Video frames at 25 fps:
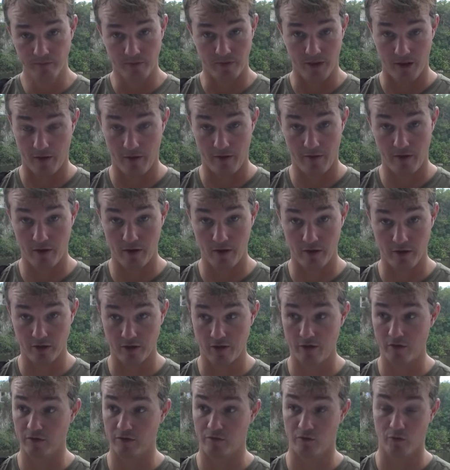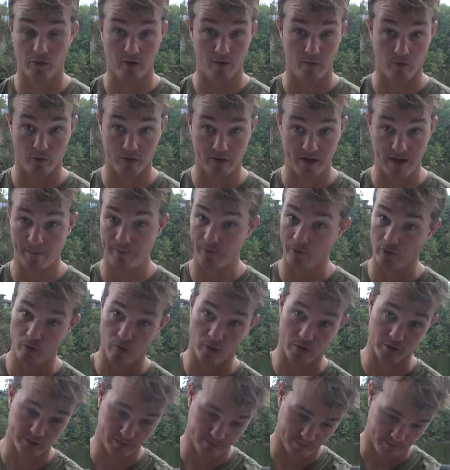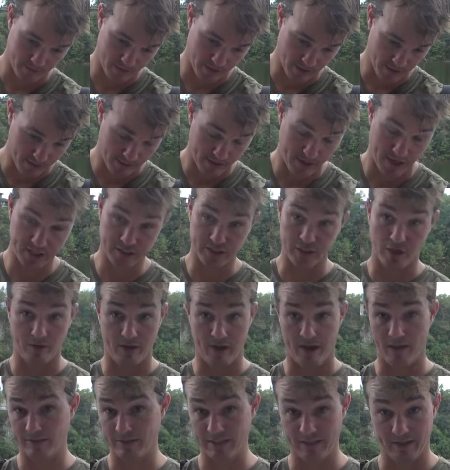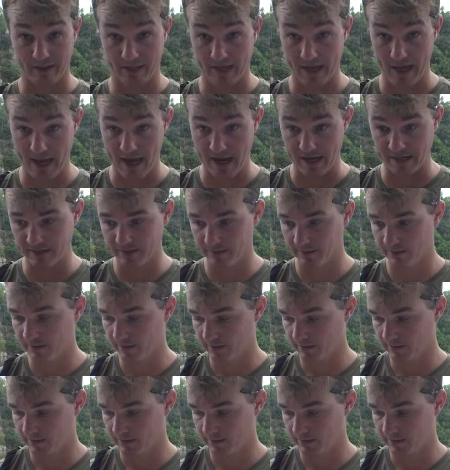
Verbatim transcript: The other thing you can do is if you want to get more depth, of course, is go down to like eight.